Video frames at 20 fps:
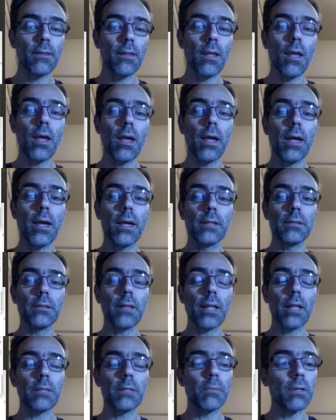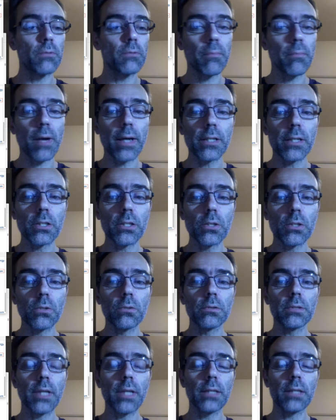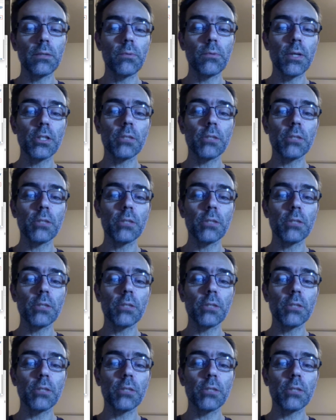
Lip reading: And let me remind you that the region